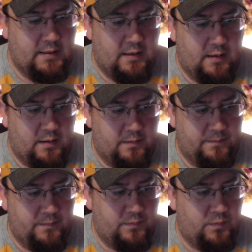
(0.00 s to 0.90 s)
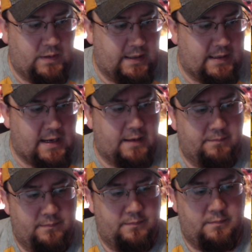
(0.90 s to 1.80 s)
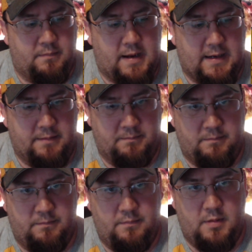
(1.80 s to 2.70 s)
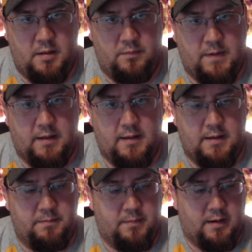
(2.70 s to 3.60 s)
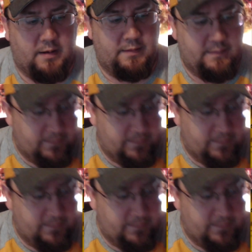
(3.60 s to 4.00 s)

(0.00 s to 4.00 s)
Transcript: when I got my regulated mod,